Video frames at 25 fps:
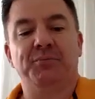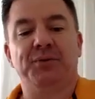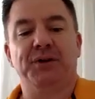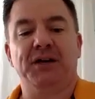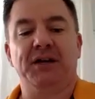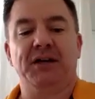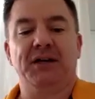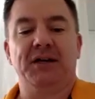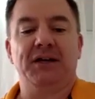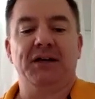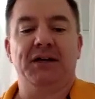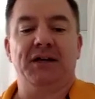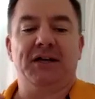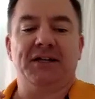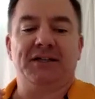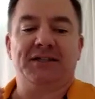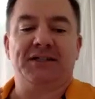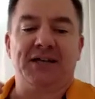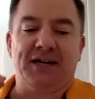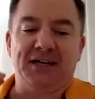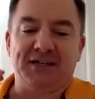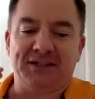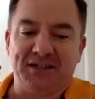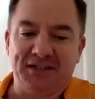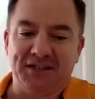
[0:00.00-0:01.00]
but it
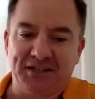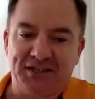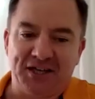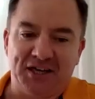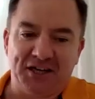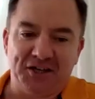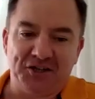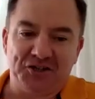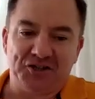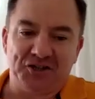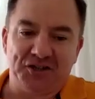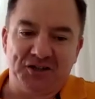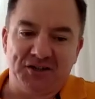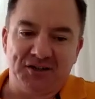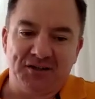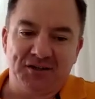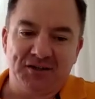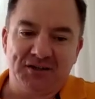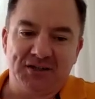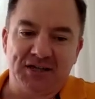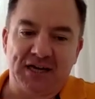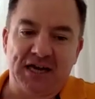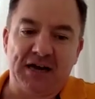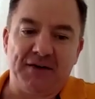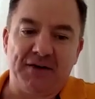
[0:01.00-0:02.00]
takes
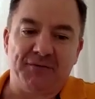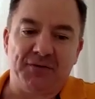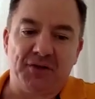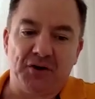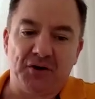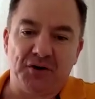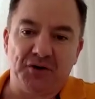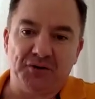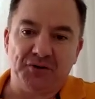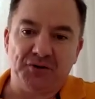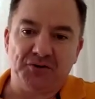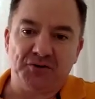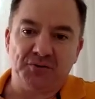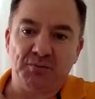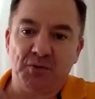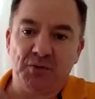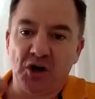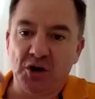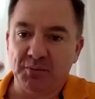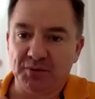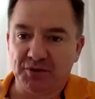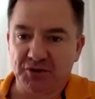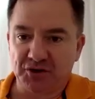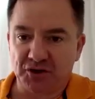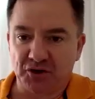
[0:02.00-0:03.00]
intention to have those
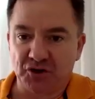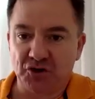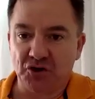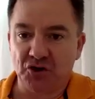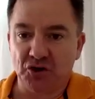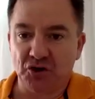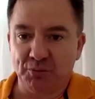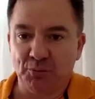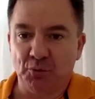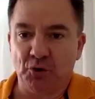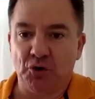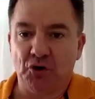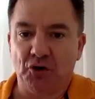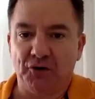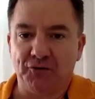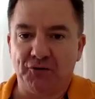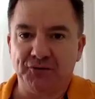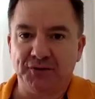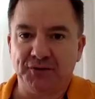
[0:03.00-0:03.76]
moments occur more